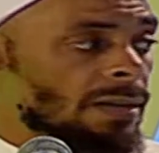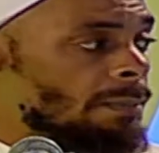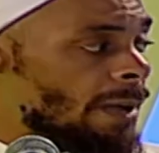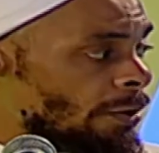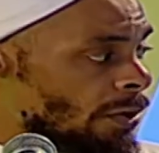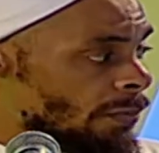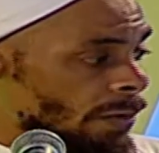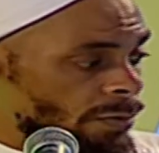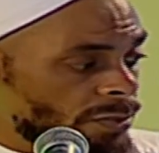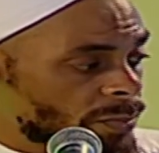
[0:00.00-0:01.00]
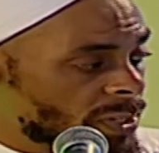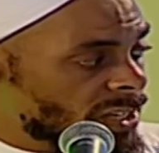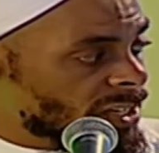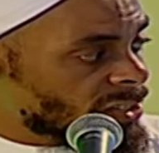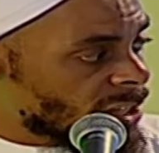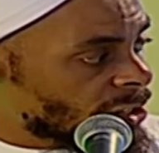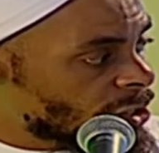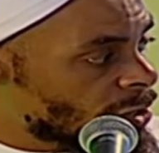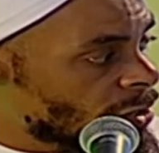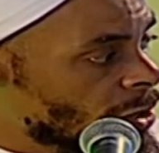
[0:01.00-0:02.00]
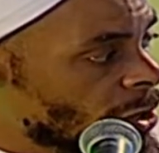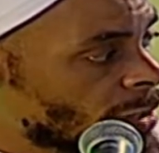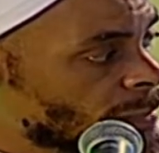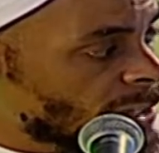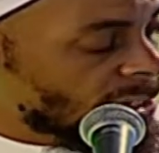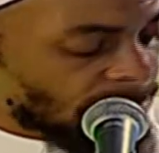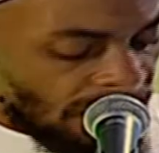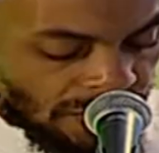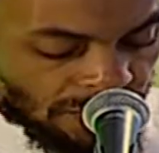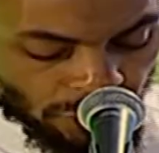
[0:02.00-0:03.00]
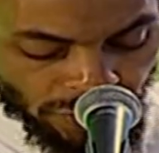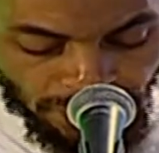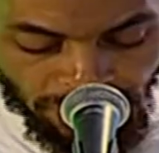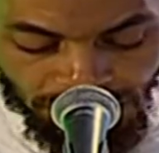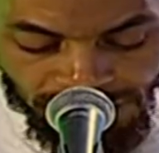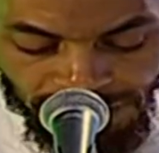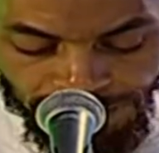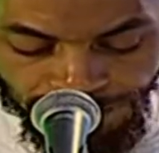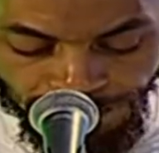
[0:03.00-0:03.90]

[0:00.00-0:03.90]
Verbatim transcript: microphone to begin his lecture on peace and prosperity,